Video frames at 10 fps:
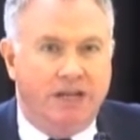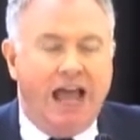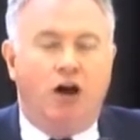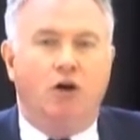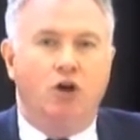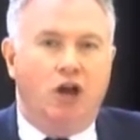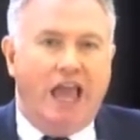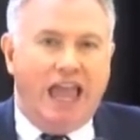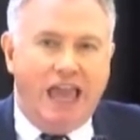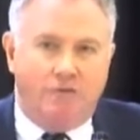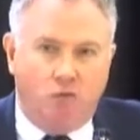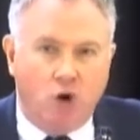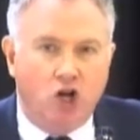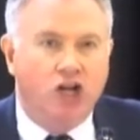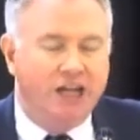Now, if
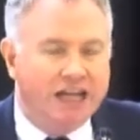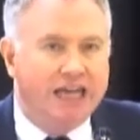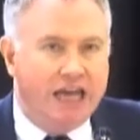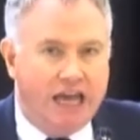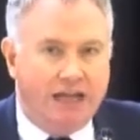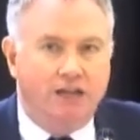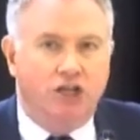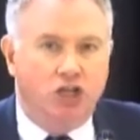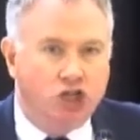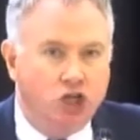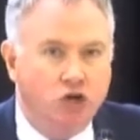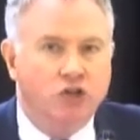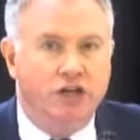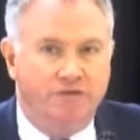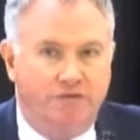we're going to get
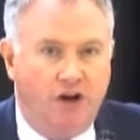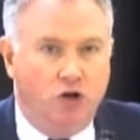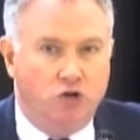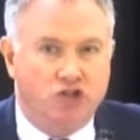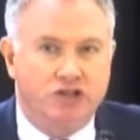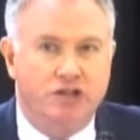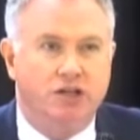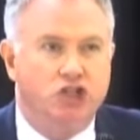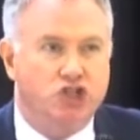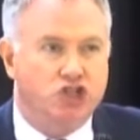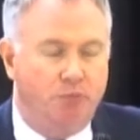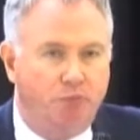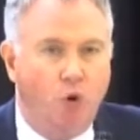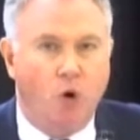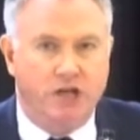union folks to
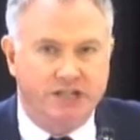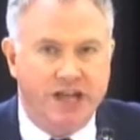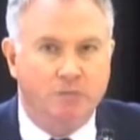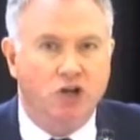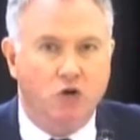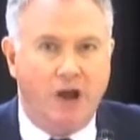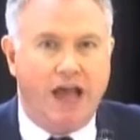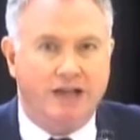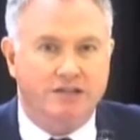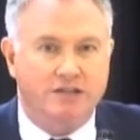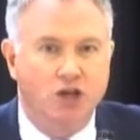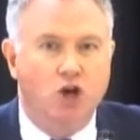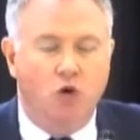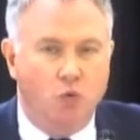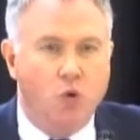support Democrats,
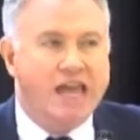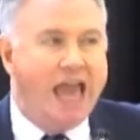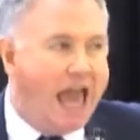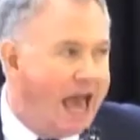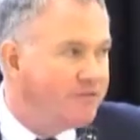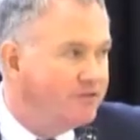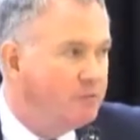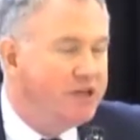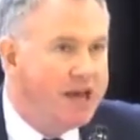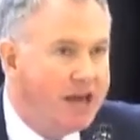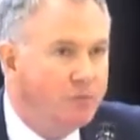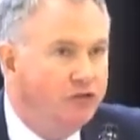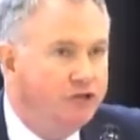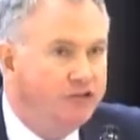we have to be able to